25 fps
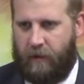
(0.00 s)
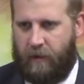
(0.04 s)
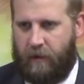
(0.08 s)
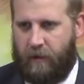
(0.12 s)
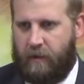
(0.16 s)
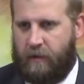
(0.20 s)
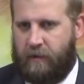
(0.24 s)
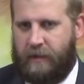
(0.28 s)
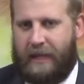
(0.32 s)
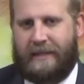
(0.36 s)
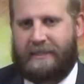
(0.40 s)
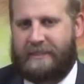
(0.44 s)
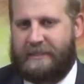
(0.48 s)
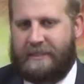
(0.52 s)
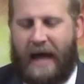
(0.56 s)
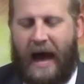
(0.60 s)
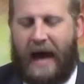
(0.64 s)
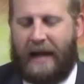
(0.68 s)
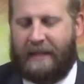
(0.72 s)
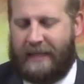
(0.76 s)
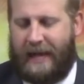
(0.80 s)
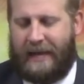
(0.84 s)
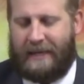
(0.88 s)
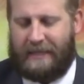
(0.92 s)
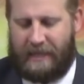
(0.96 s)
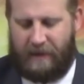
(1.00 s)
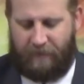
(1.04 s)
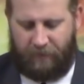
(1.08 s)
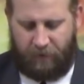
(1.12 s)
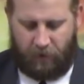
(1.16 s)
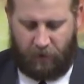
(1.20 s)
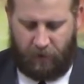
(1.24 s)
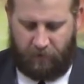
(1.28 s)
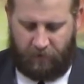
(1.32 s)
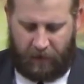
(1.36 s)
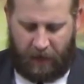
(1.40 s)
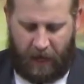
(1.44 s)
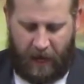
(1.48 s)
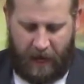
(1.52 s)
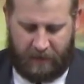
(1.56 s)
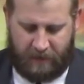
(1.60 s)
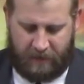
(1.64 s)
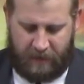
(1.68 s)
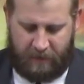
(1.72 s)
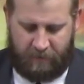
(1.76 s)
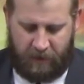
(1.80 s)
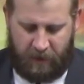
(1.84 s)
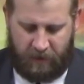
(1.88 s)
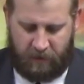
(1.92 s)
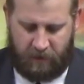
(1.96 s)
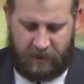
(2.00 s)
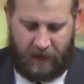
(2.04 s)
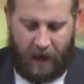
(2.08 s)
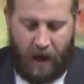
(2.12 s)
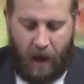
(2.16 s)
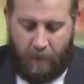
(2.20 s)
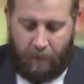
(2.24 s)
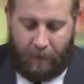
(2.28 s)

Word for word: That's not that difficult of a concept to understand.